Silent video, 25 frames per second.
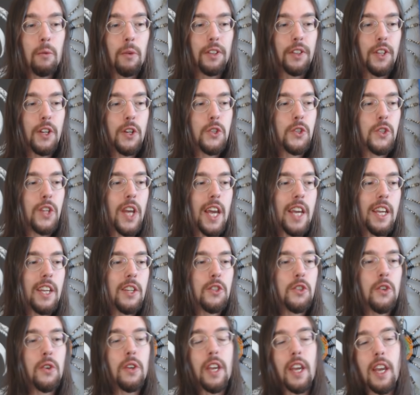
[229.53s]
What they're saying
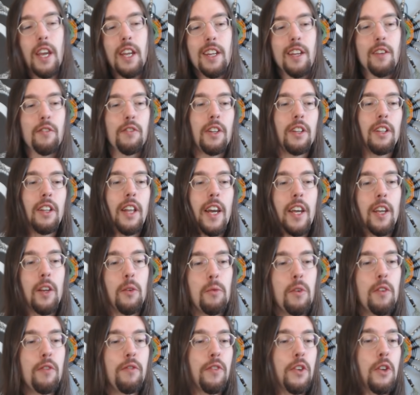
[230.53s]
is you can't even
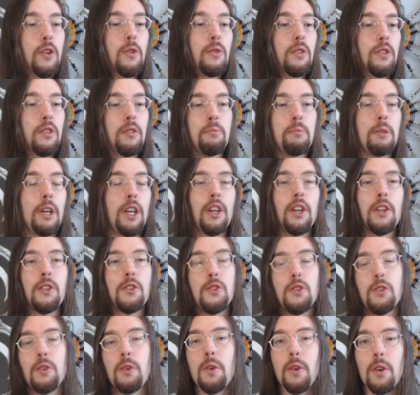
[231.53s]
like refute
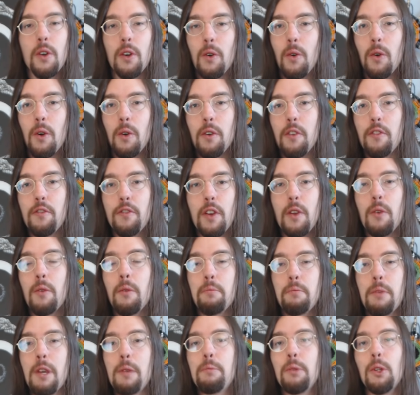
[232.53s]
bigots or or refute
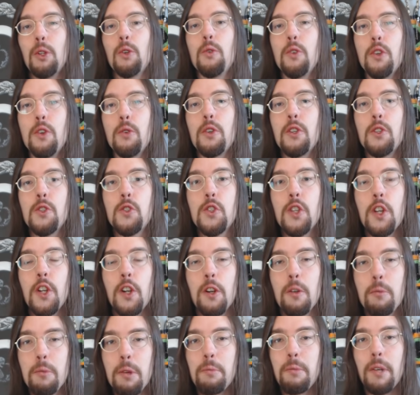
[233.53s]
or people who you
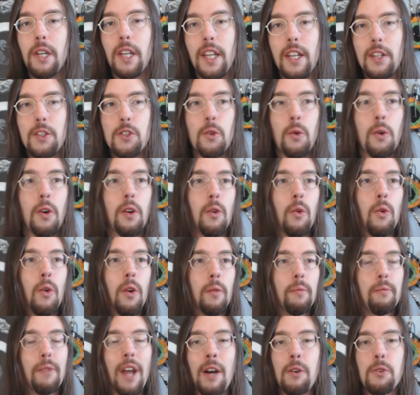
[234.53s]
consider to be bigots or
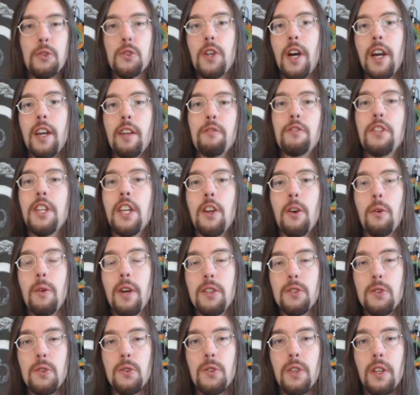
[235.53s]
or outside of
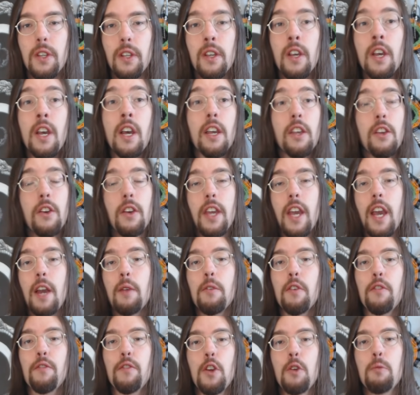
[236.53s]
TOS or something. You
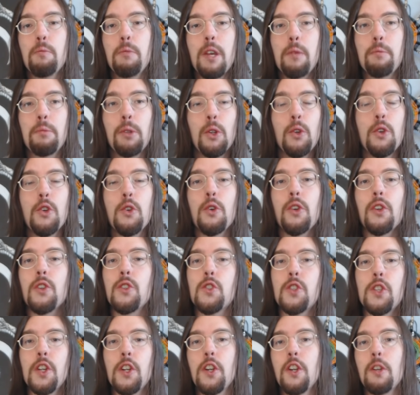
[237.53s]
can't refute people who you
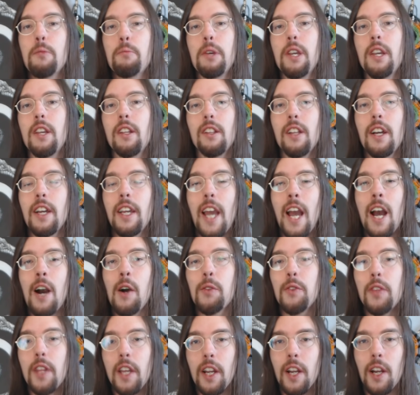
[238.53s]
consider to be like
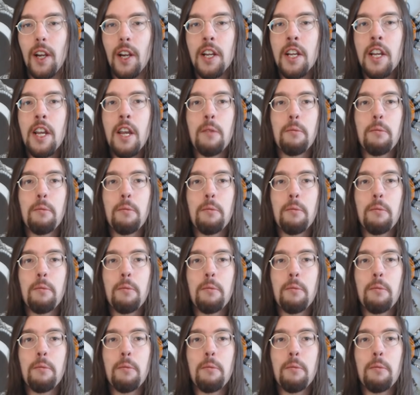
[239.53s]
out there